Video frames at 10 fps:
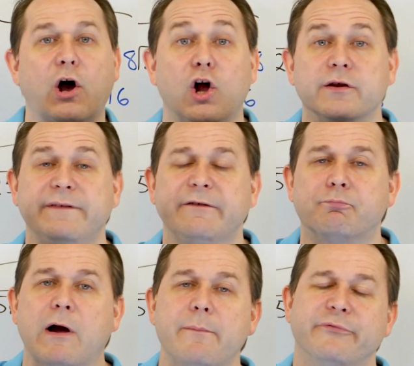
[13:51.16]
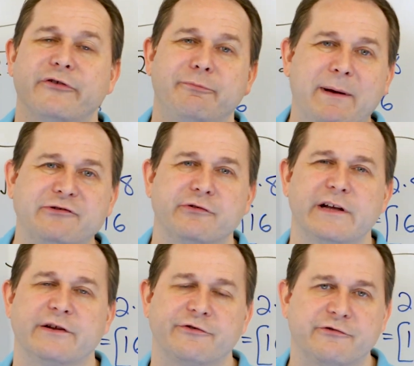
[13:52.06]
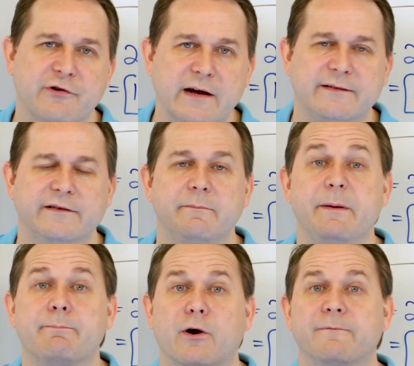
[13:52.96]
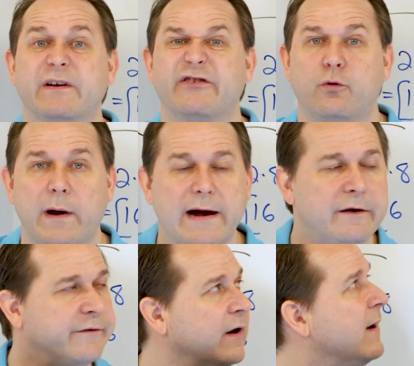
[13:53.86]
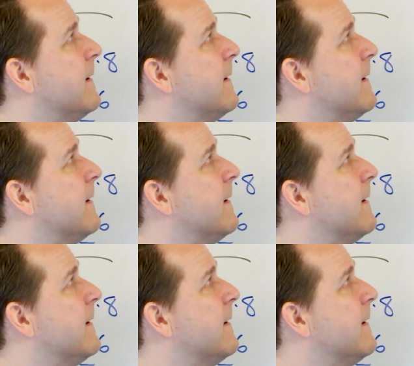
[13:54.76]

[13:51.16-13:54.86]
all of these problems are specially constructed to be perfect squares.